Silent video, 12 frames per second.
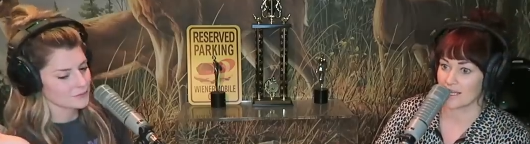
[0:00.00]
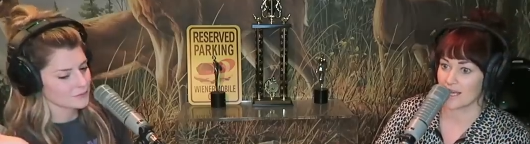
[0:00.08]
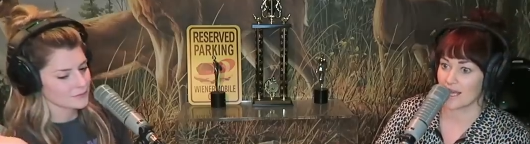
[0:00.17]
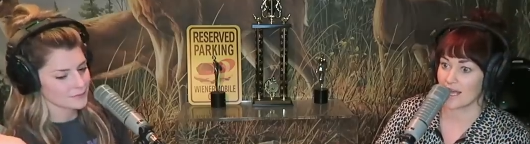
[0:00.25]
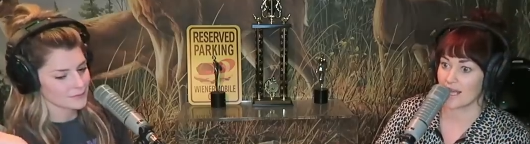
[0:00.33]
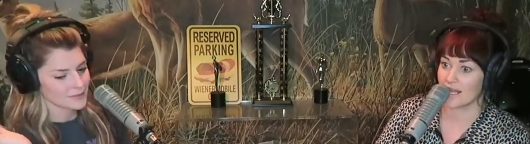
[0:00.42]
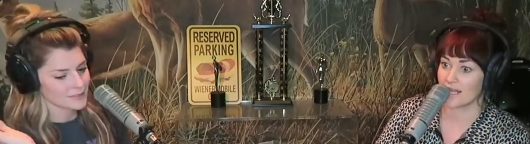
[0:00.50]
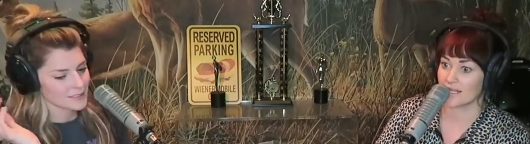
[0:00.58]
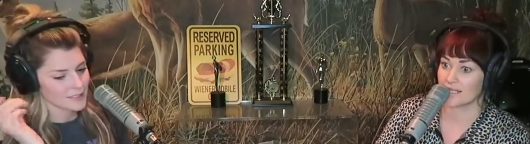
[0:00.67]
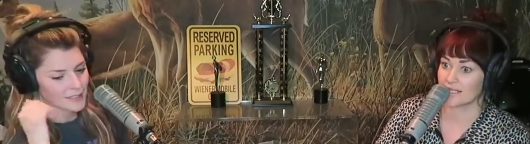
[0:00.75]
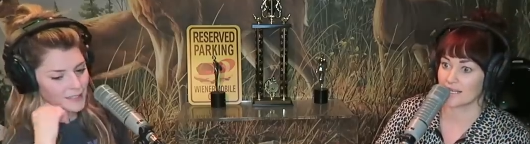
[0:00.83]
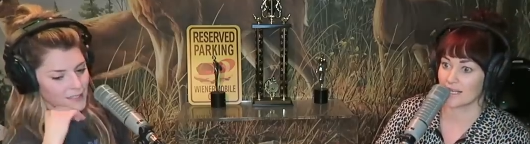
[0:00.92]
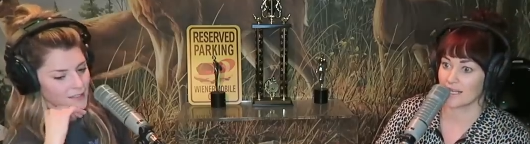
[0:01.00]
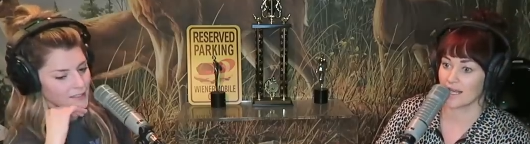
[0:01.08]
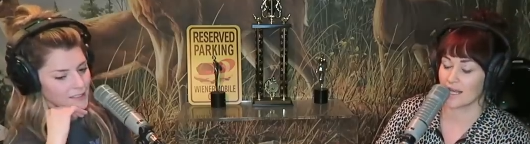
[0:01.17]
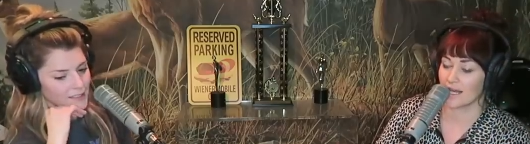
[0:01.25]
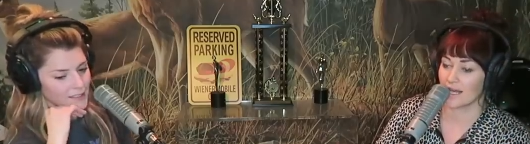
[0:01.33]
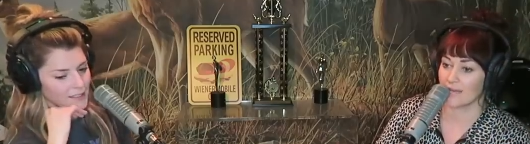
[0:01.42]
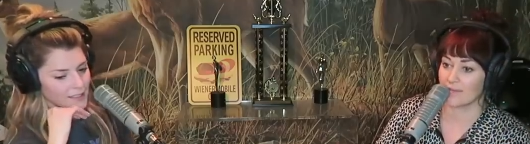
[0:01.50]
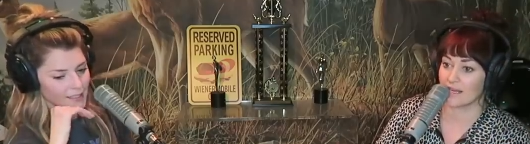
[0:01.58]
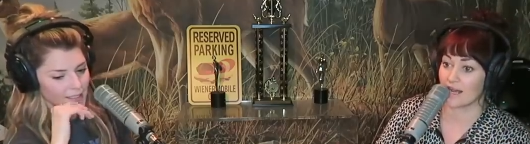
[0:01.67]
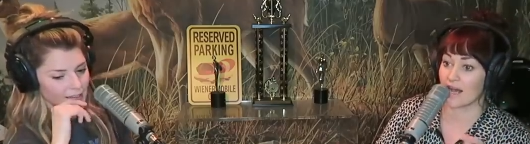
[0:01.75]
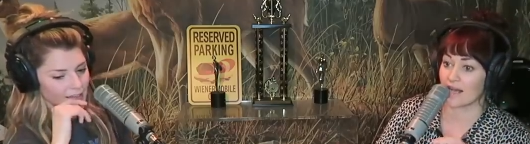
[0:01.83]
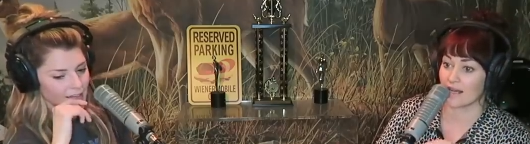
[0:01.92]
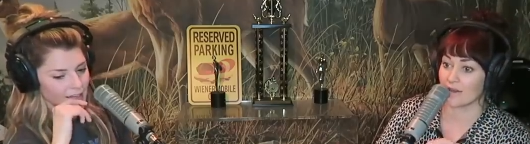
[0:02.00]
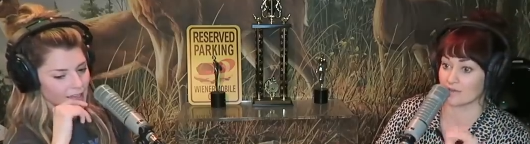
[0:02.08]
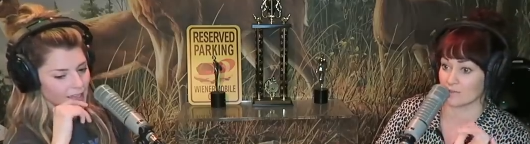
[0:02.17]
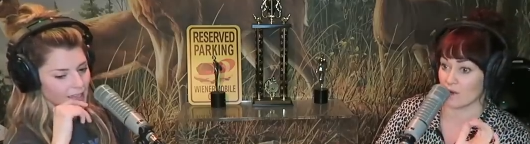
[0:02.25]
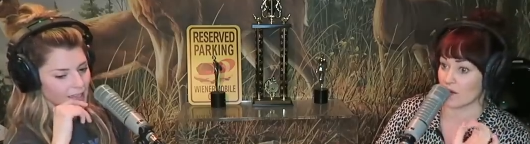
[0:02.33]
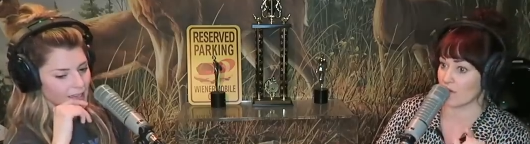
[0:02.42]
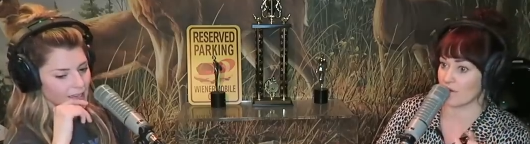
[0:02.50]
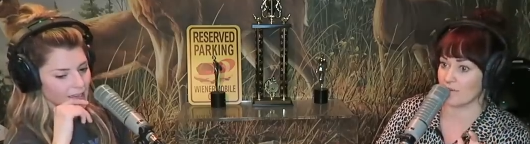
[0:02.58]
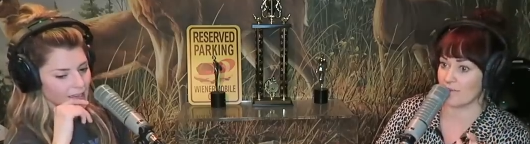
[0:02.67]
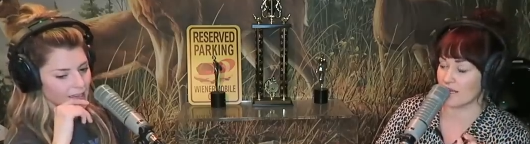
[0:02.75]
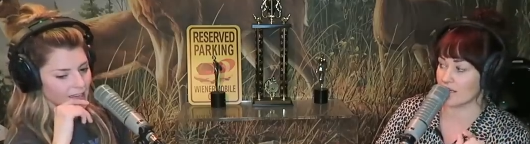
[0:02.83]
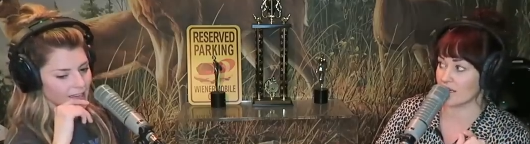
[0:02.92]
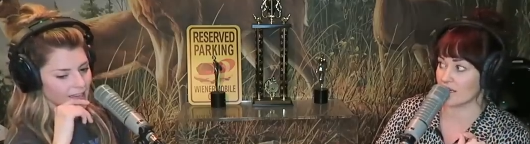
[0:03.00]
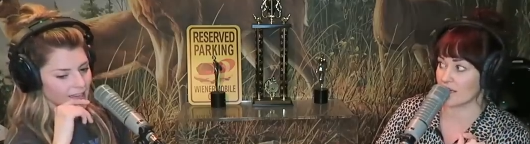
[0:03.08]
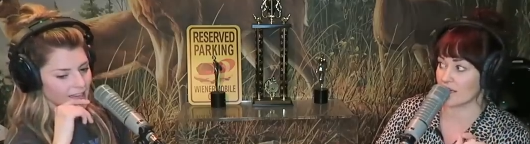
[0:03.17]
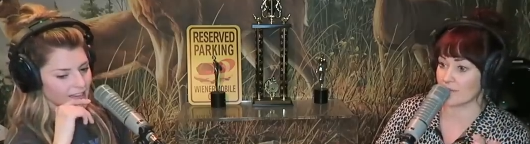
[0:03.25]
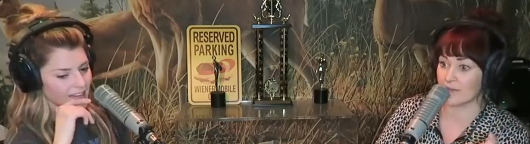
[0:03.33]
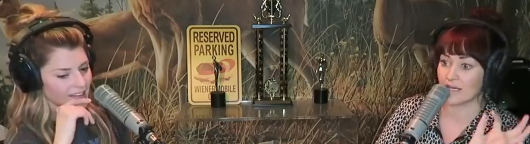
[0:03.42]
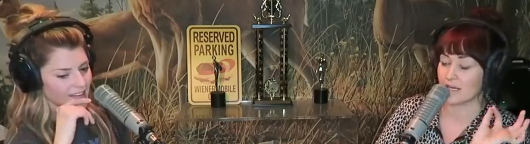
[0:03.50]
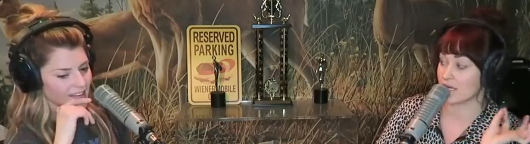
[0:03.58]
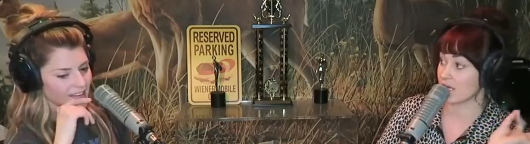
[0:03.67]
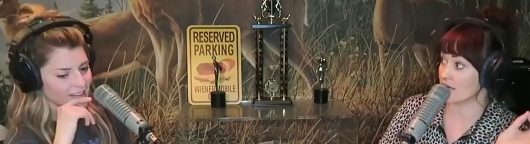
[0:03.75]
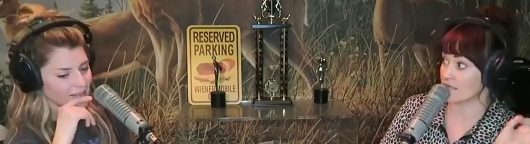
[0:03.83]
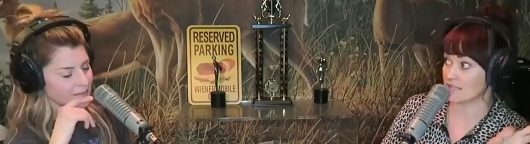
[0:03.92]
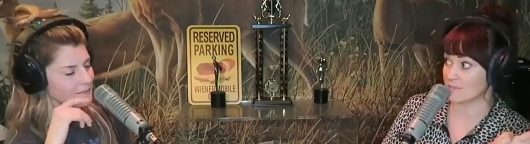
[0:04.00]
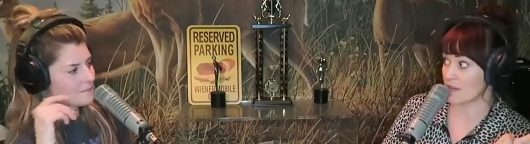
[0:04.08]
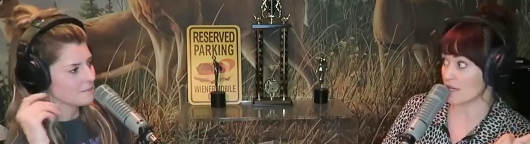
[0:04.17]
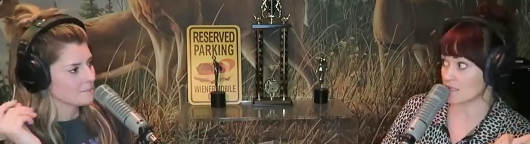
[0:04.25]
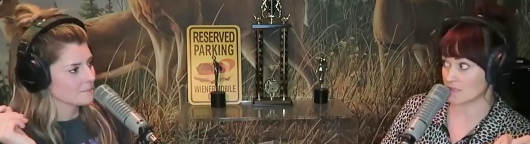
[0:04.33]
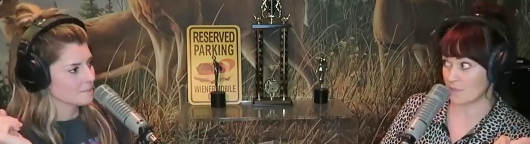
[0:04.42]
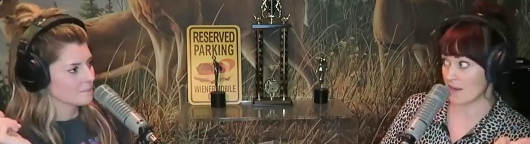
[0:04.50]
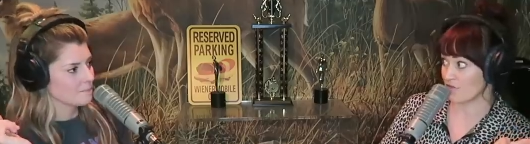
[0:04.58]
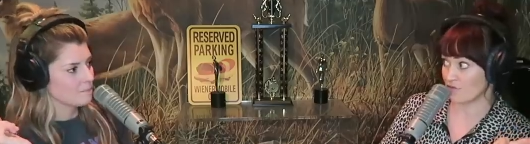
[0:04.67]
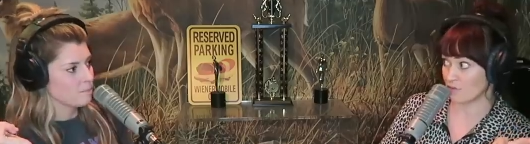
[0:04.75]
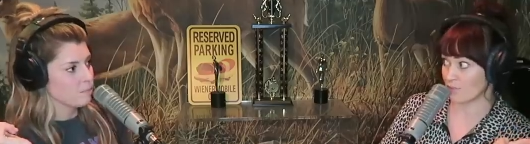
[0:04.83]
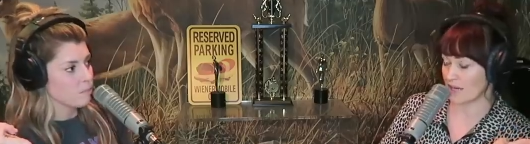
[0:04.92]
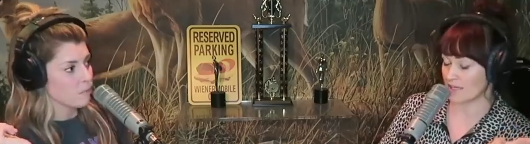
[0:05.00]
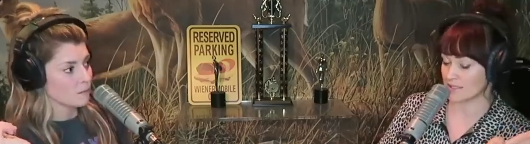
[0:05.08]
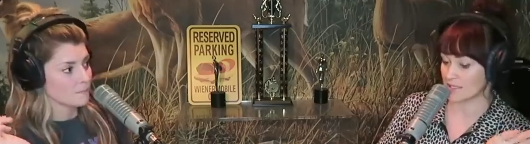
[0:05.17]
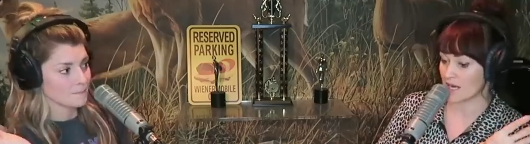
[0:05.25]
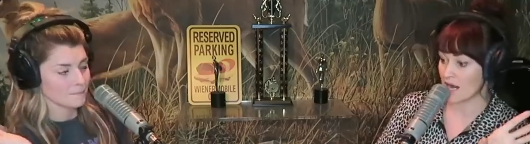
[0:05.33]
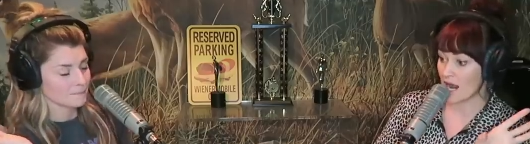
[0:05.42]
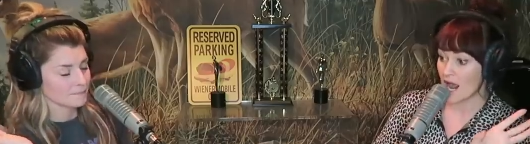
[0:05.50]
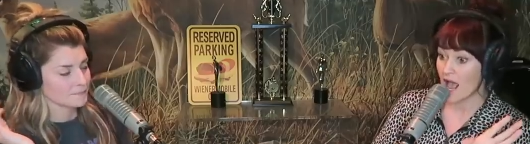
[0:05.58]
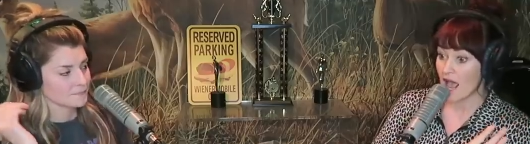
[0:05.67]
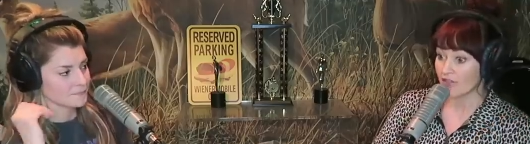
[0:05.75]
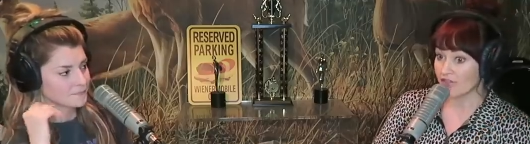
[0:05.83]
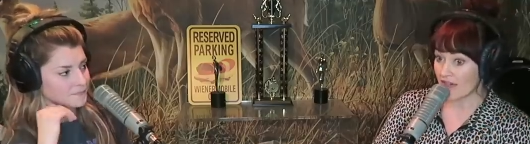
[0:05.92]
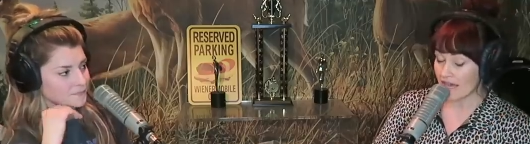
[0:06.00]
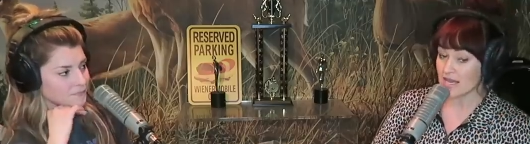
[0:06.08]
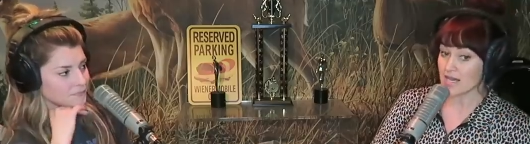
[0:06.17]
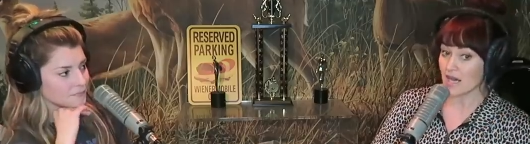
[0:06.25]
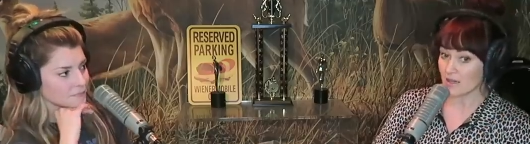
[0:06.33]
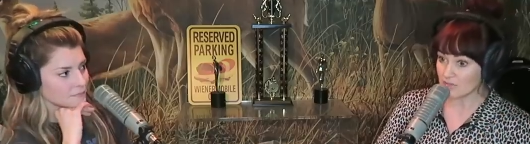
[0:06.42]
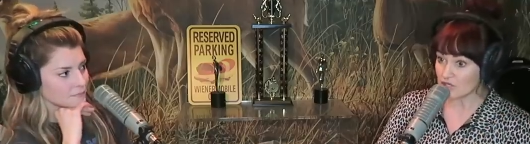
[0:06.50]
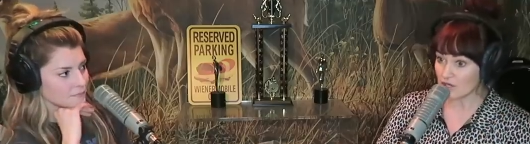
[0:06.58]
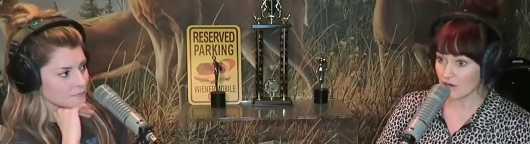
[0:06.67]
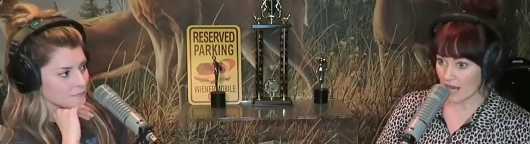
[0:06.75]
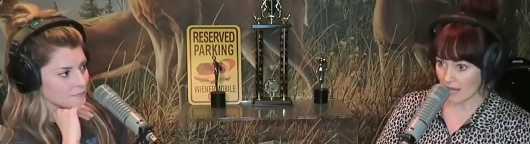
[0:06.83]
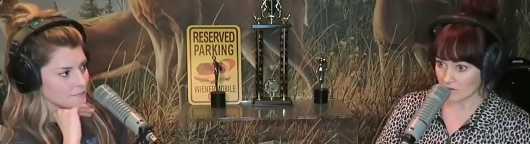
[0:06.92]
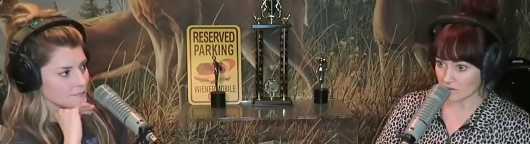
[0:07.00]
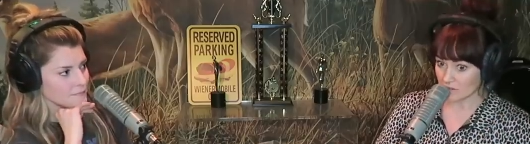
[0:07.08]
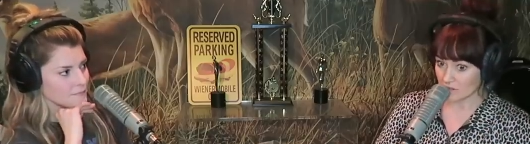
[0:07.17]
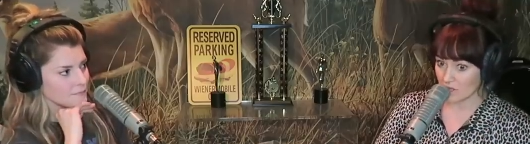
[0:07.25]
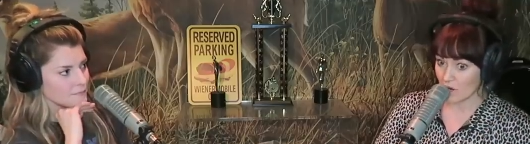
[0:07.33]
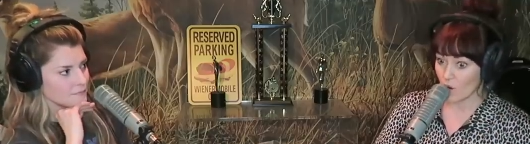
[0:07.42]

Speaker 1: And, I mean, I, it was margarita man dot com, non-spawned, paid full price. They come to your house